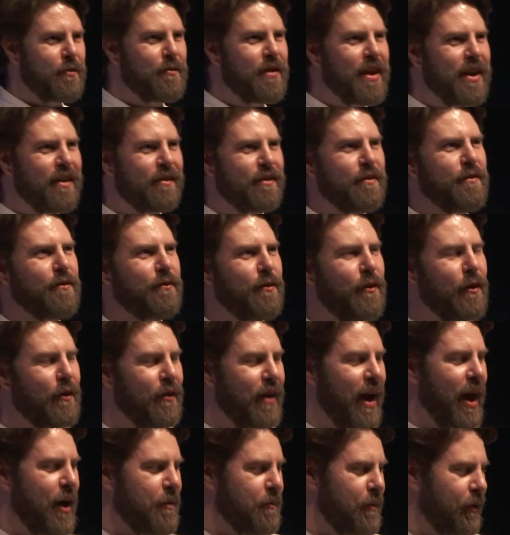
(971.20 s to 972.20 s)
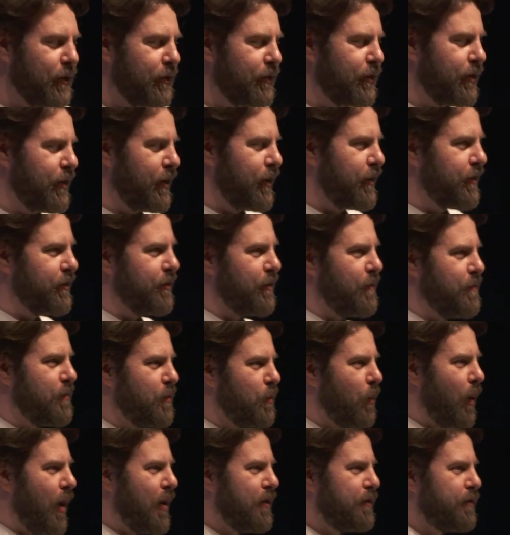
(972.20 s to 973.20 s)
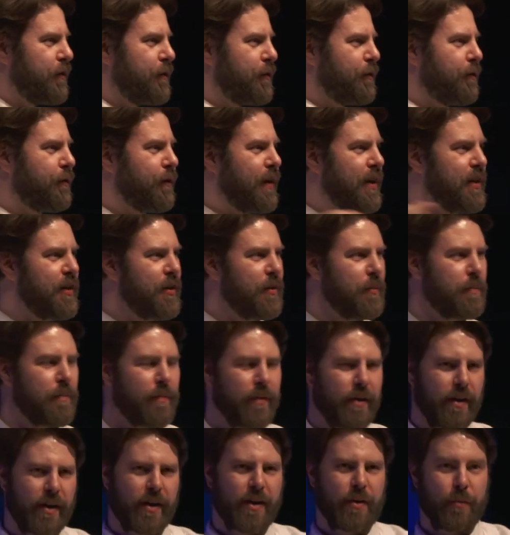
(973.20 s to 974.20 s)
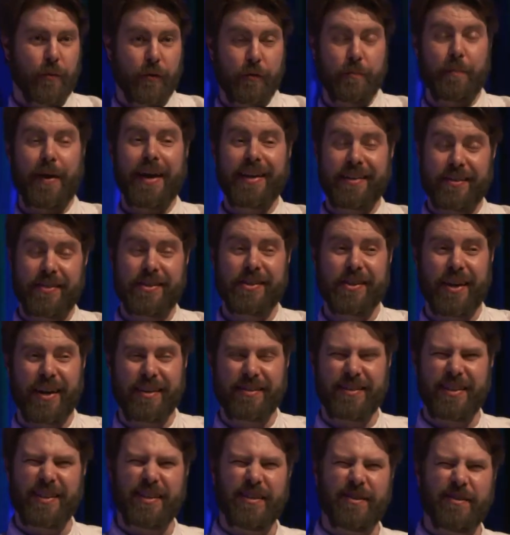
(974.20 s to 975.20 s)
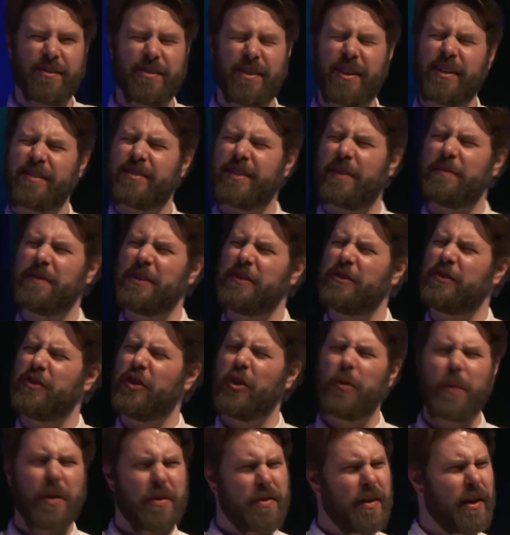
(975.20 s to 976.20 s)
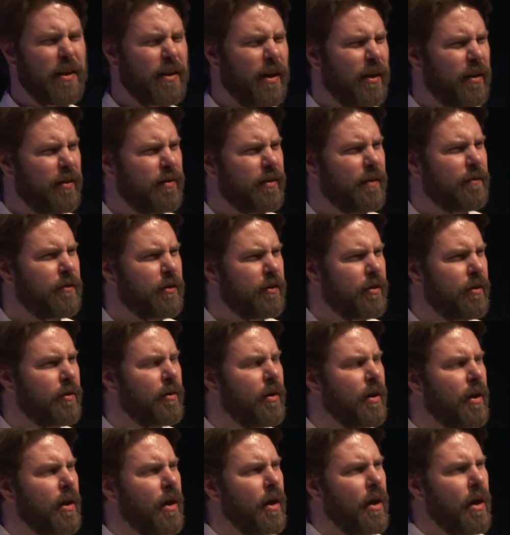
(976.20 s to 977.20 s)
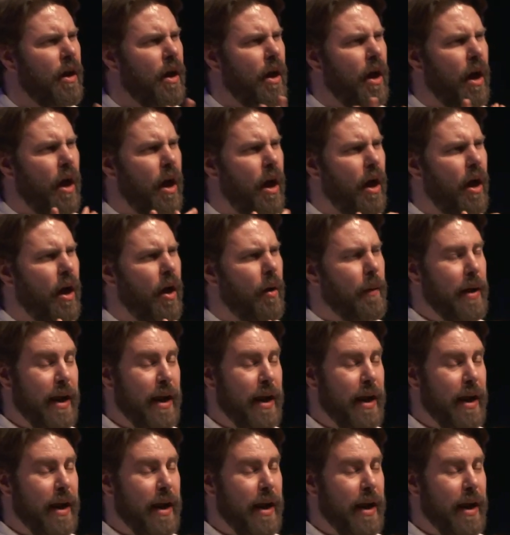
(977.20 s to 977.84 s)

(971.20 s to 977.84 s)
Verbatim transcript: reason for that was that whilst the film was made in the 1972, I think, 1972, uh,